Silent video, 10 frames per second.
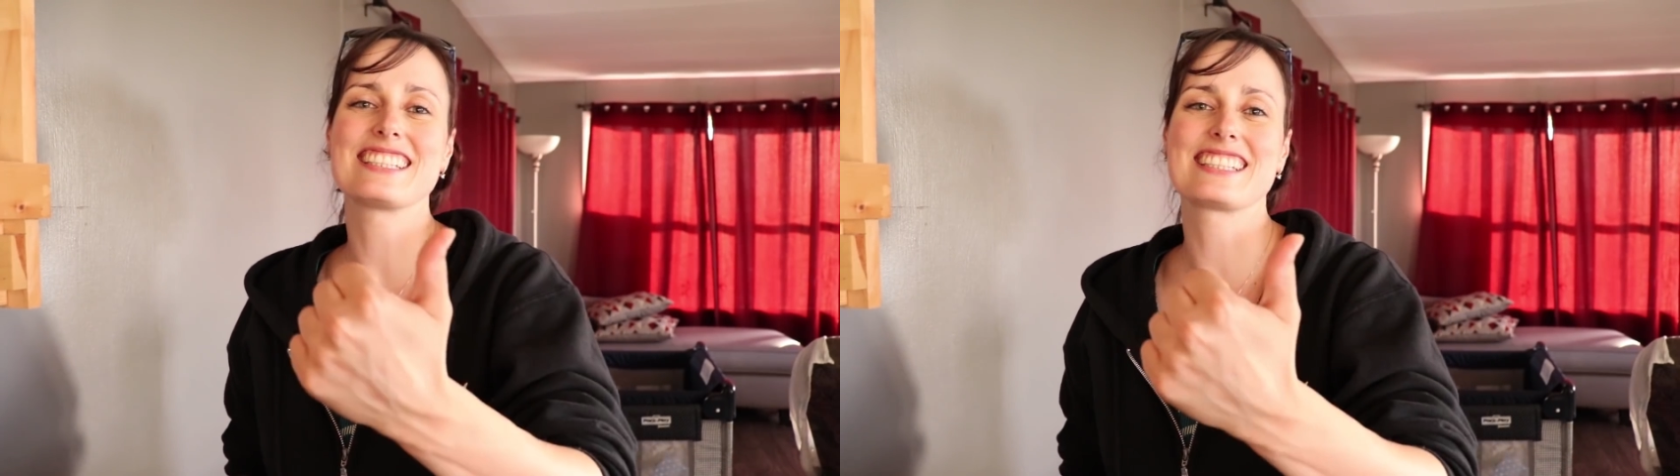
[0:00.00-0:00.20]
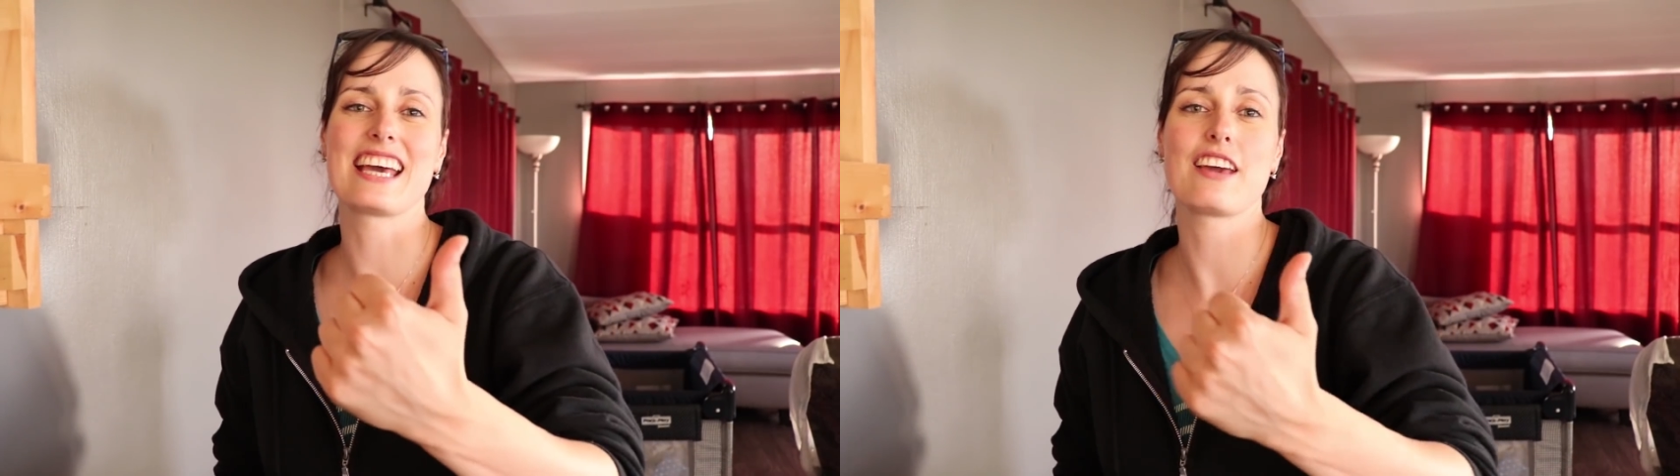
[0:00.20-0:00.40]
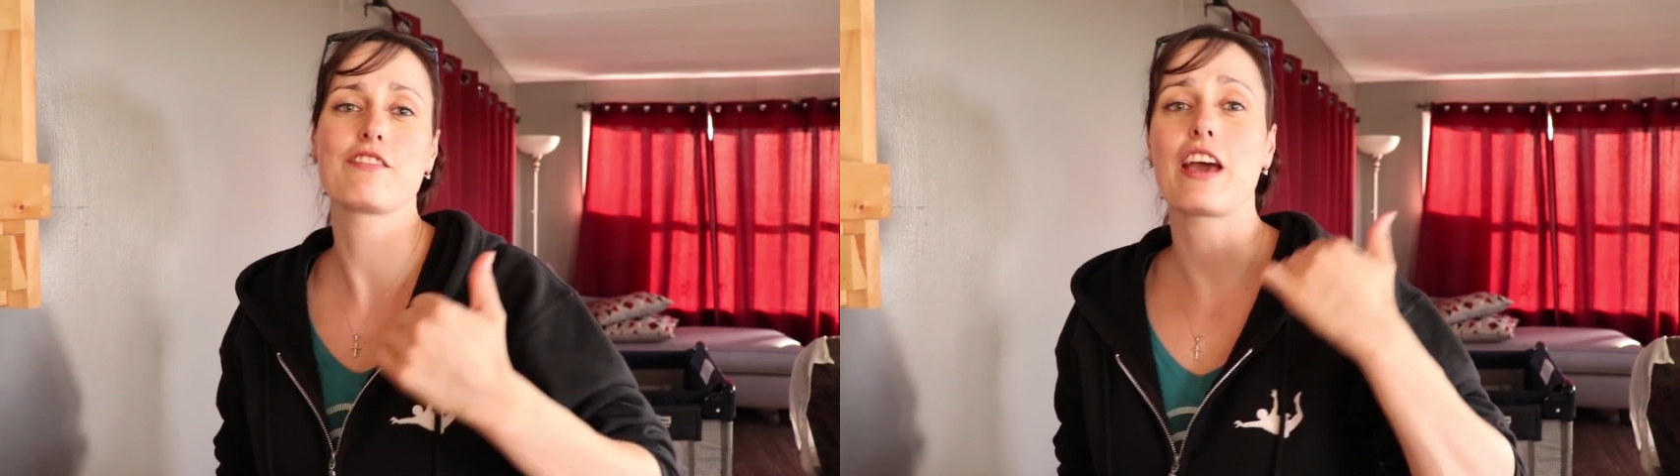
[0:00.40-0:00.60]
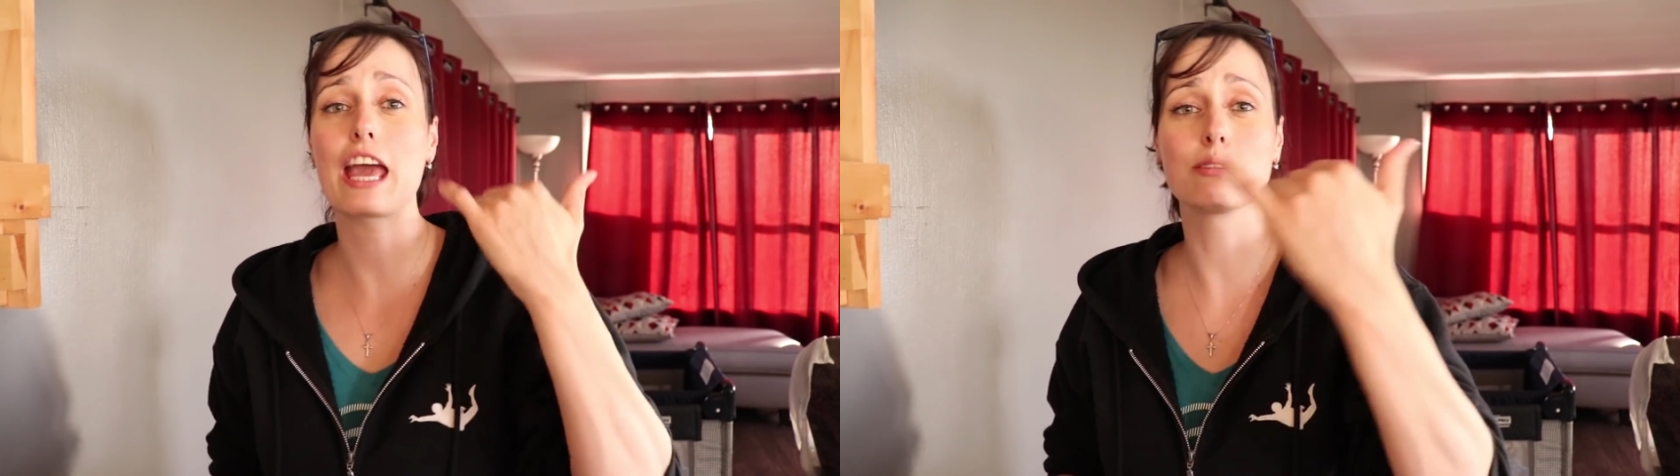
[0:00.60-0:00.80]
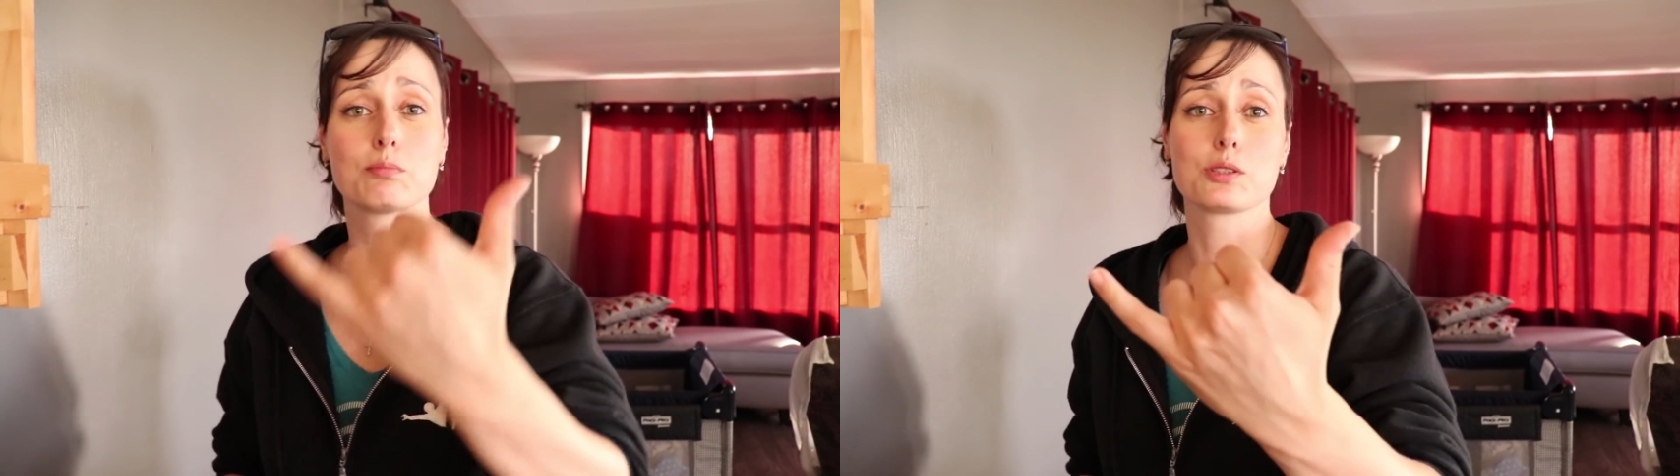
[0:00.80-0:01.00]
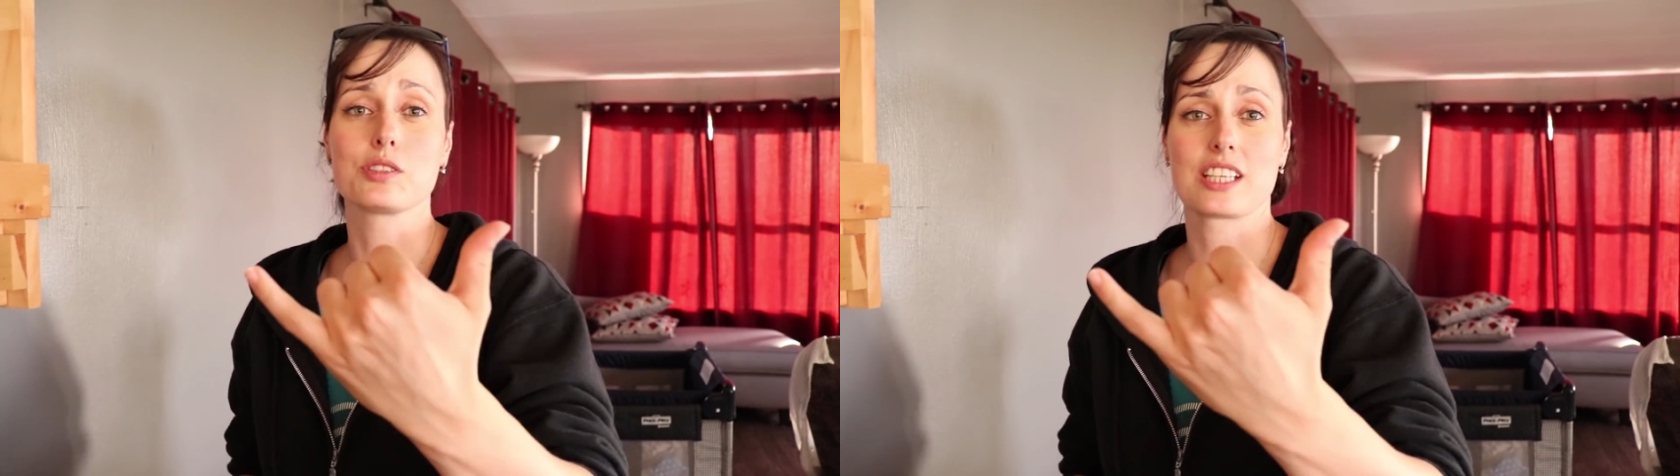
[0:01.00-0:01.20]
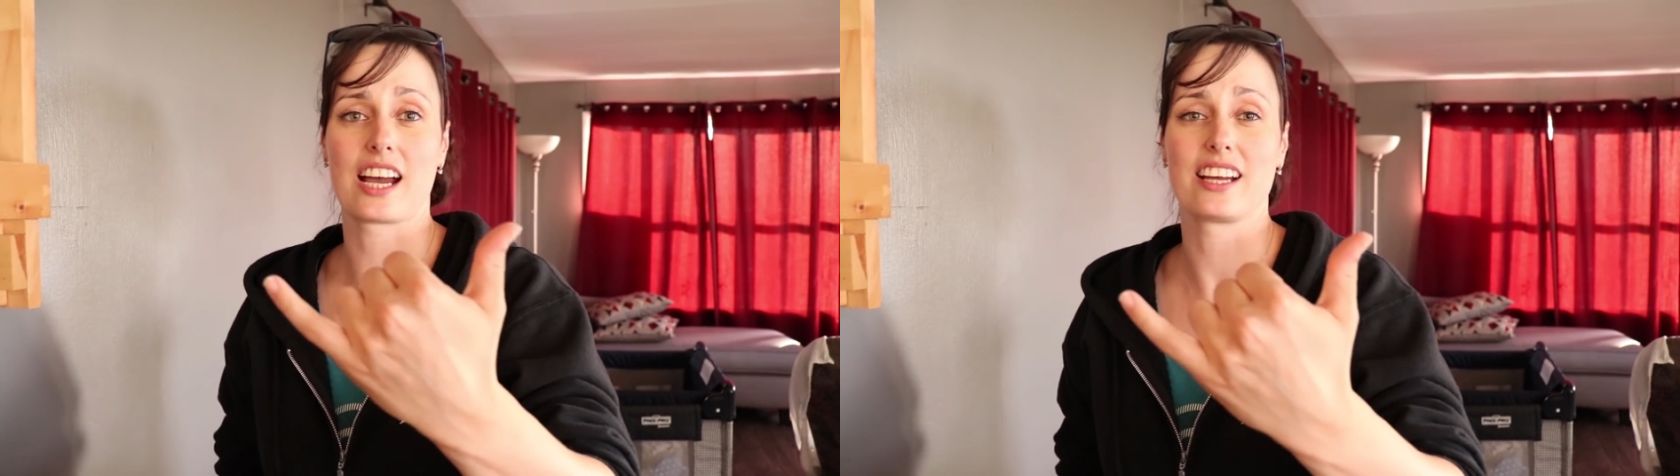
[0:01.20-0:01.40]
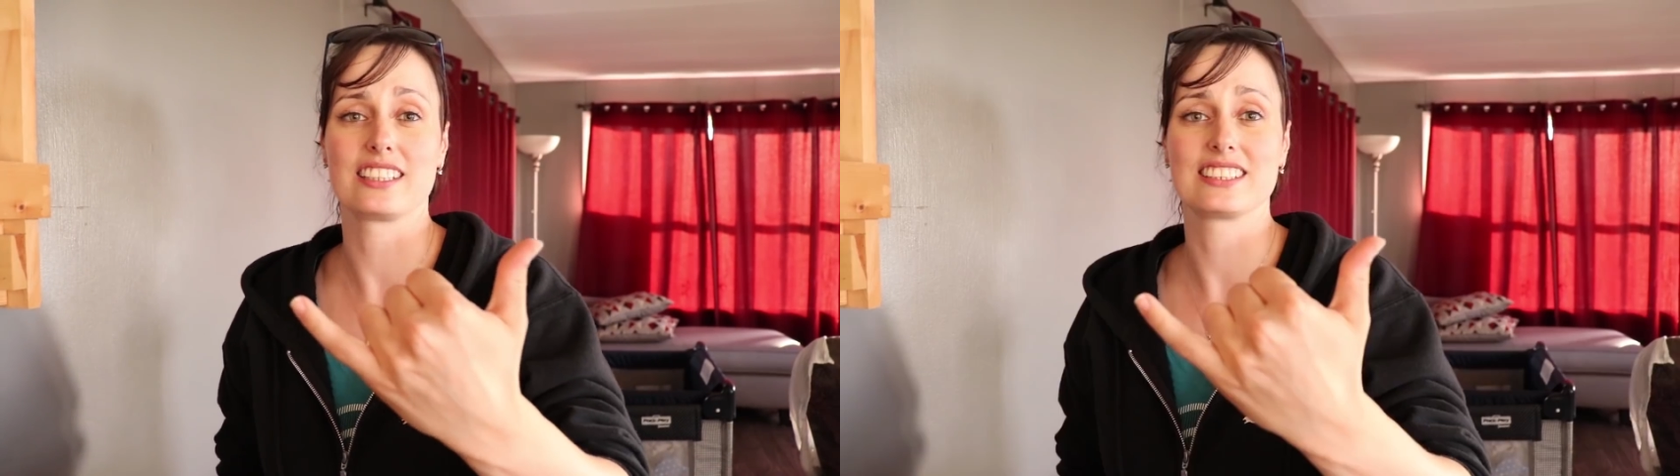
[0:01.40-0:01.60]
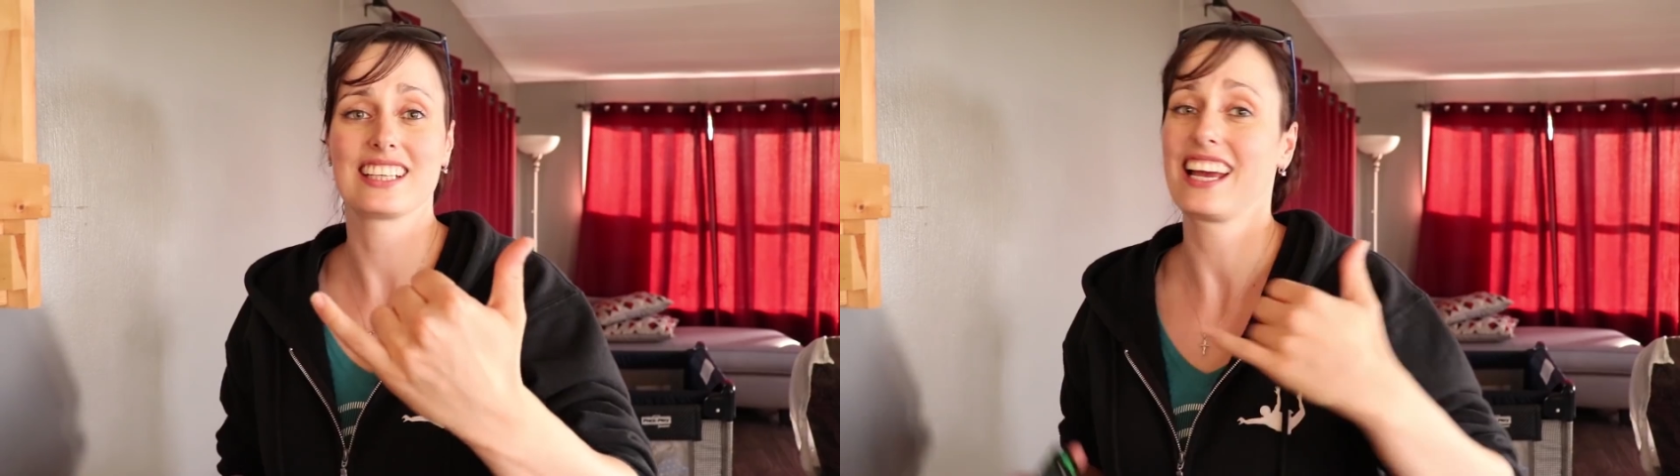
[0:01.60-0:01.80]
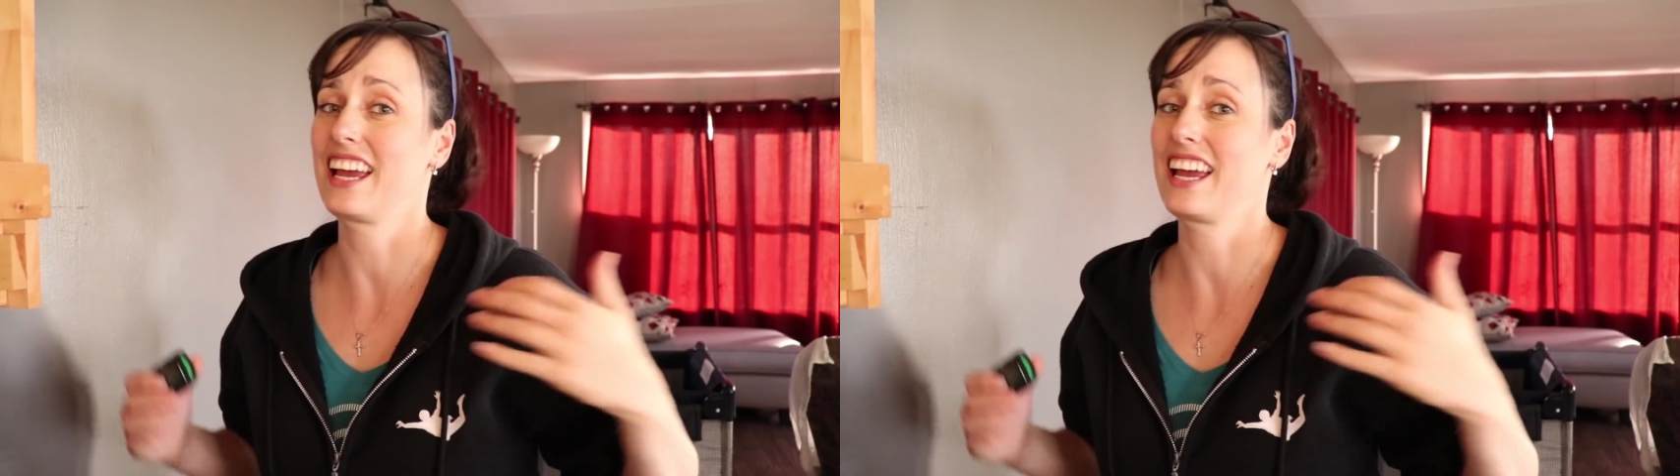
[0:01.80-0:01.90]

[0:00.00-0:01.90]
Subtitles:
safe, and blue skies.